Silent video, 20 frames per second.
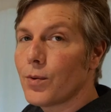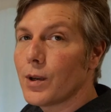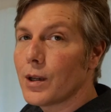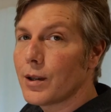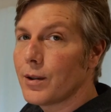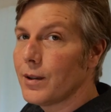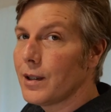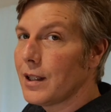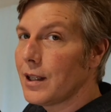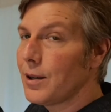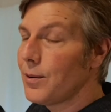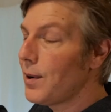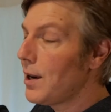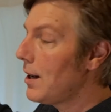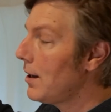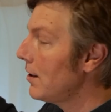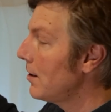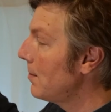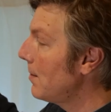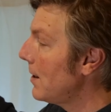work really
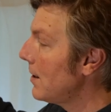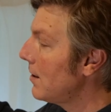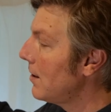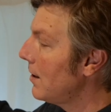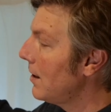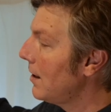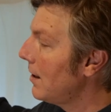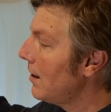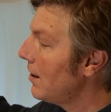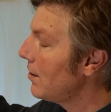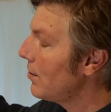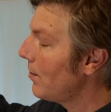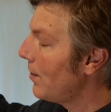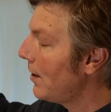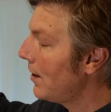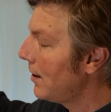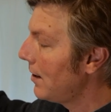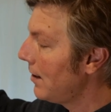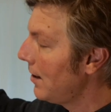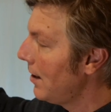well, especially this
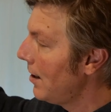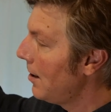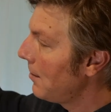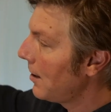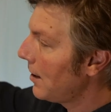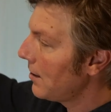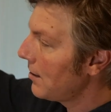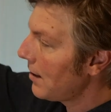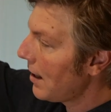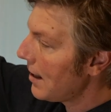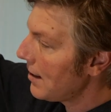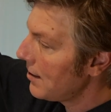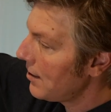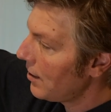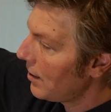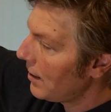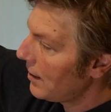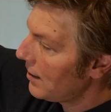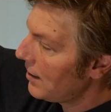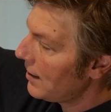one, because as you
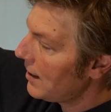can